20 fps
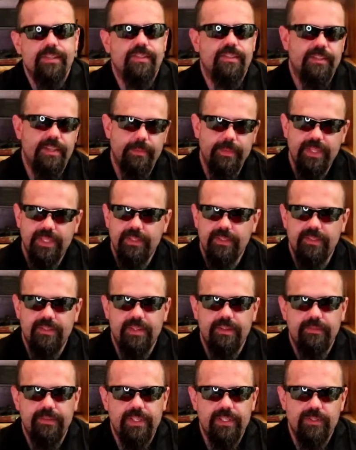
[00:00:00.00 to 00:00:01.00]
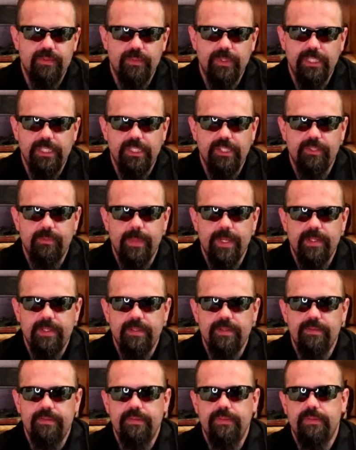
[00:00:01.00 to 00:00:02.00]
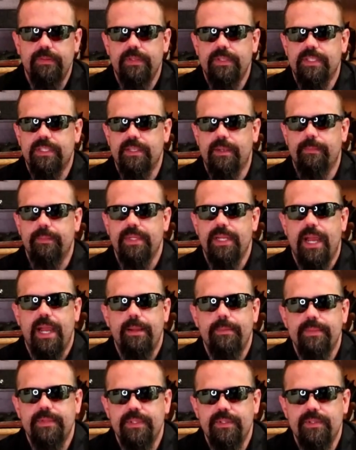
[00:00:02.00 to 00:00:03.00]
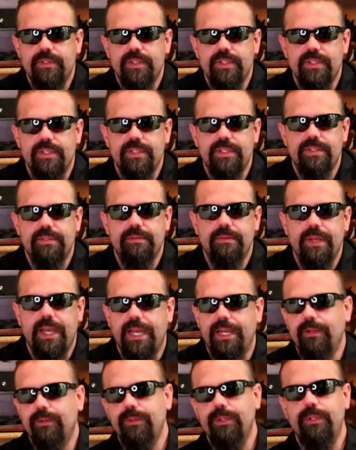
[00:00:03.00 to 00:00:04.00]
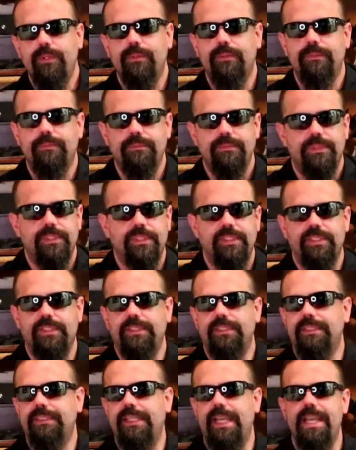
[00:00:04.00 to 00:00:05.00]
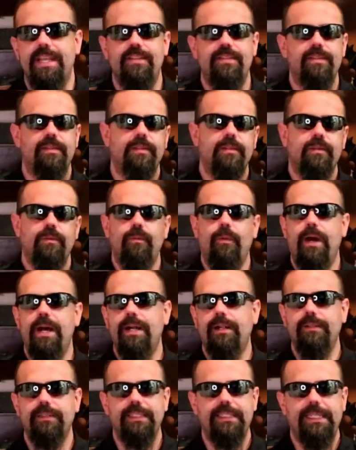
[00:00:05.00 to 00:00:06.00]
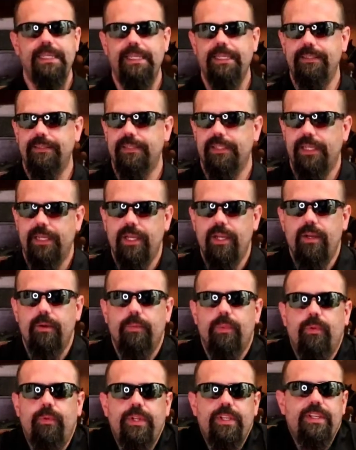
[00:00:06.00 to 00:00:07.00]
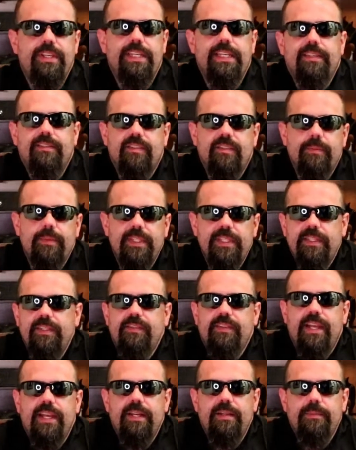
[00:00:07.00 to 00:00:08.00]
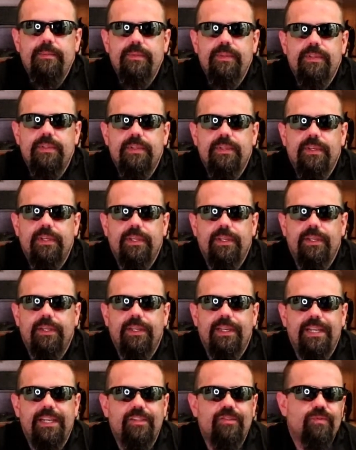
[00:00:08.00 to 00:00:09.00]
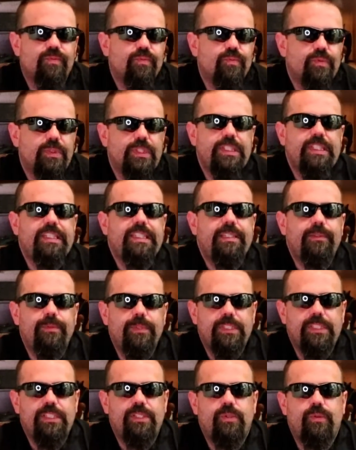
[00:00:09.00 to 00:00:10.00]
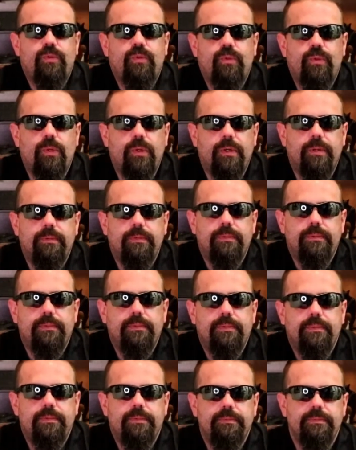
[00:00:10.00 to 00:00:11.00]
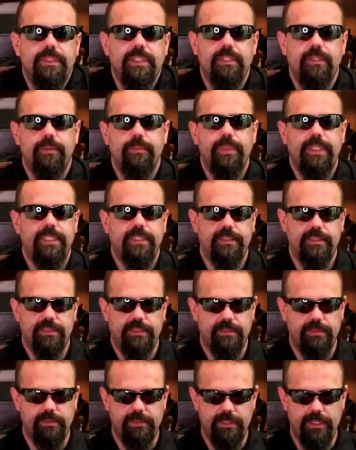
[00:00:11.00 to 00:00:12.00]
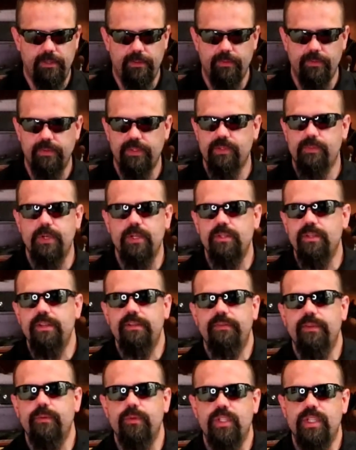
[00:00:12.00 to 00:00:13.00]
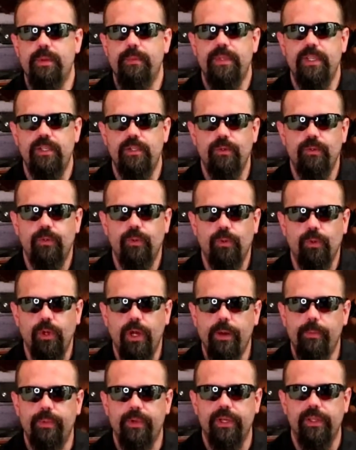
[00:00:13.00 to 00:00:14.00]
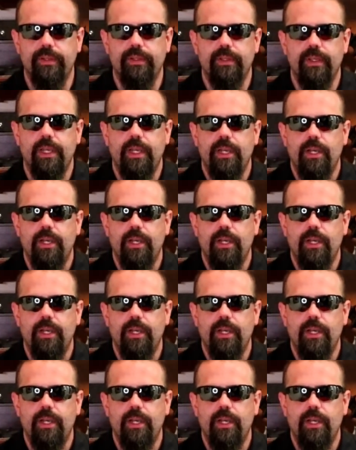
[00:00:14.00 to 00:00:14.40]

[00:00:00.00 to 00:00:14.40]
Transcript: Some of the stuff gets really expensive. Sometimes it just, I don't know, just takes a little while to get. But when you get some of these items, it's really, really cool. Because, especially if it was something you grew up with.